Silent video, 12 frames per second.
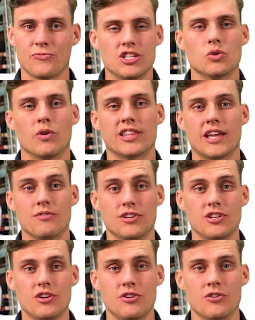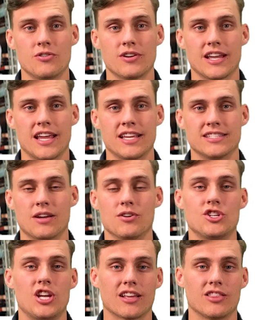So what they would do is they
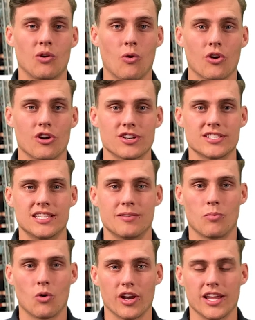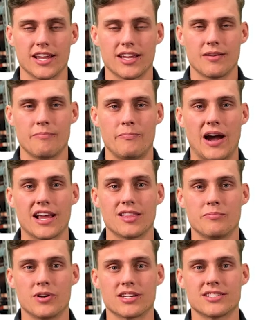would check the orders in the morning, buy the
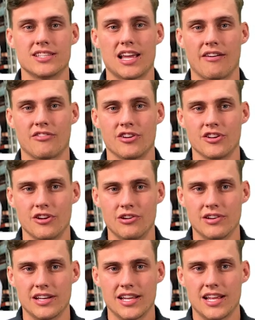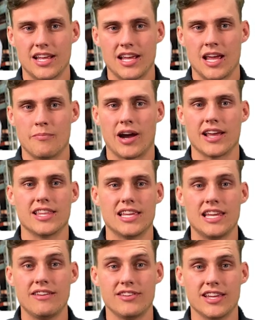books in the afternoon, and by the
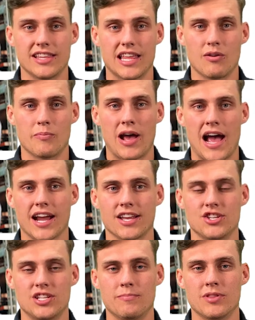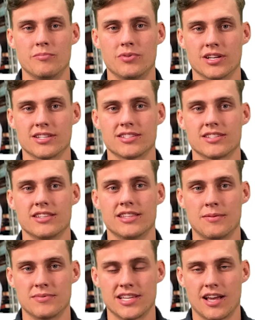evening they would pack and ship the books
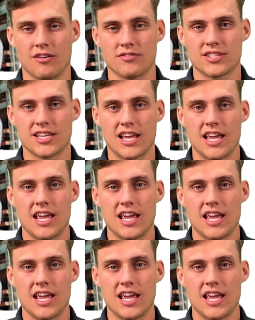themselves.